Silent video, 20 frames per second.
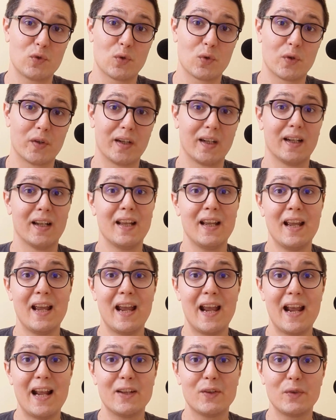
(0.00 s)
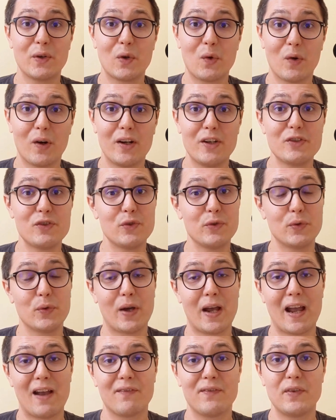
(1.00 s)
tutorial and requires you to
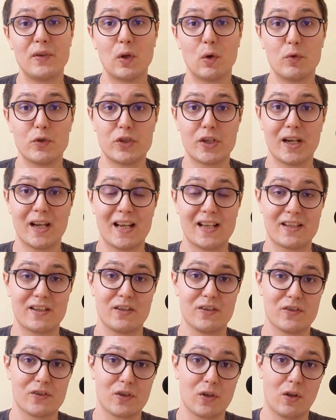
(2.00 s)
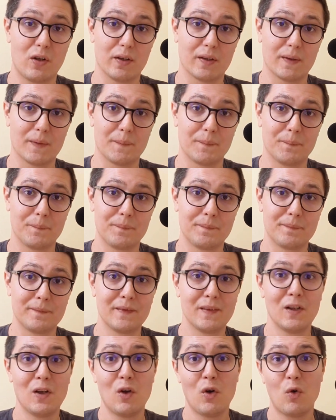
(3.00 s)
have Node.js installed.
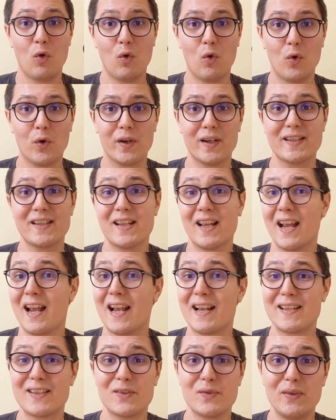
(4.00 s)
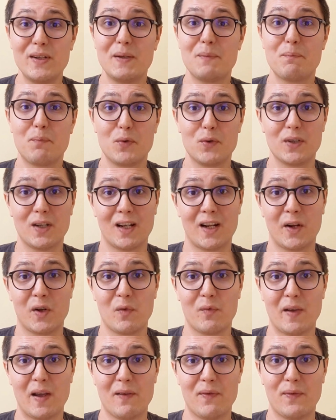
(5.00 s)
Orest has really put a lot
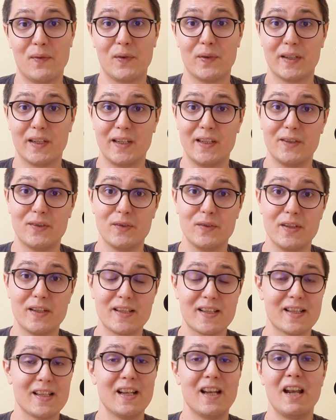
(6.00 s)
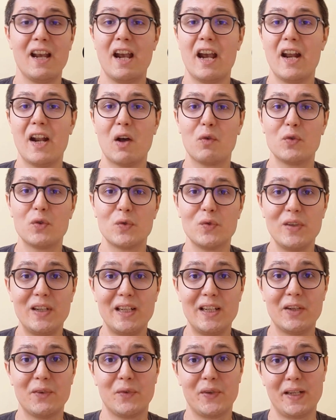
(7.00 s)
of effort into this and I would
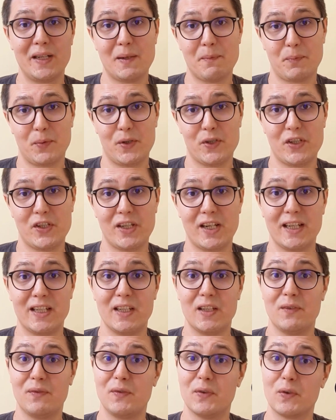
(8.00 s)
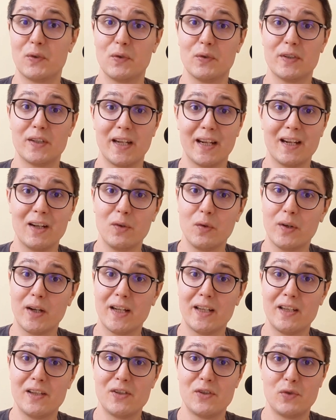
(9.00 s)
really really appreciate if you could take a look
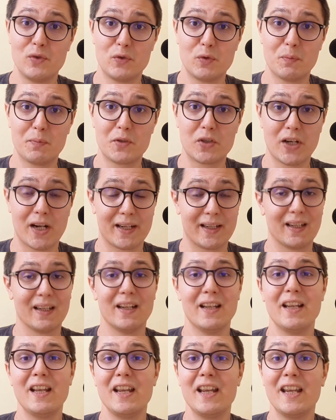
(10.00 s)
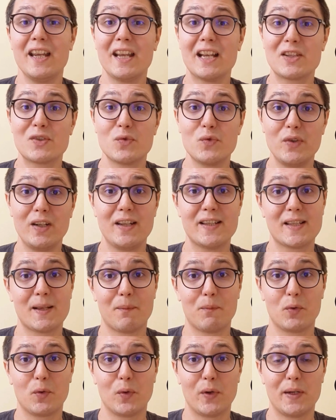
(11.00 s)
at his YouTube channel. He has really
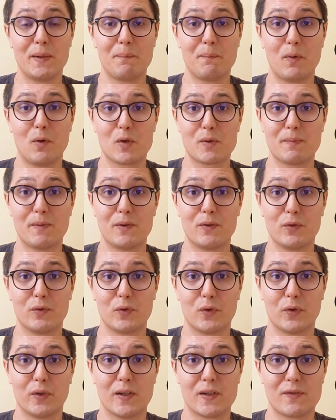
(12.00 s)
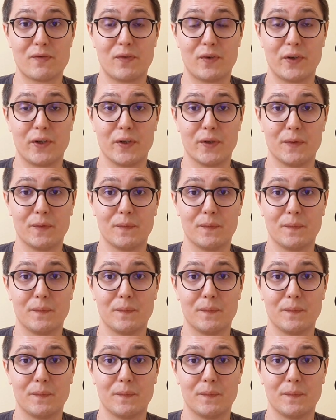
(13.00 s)
some great Postman tutorials for you.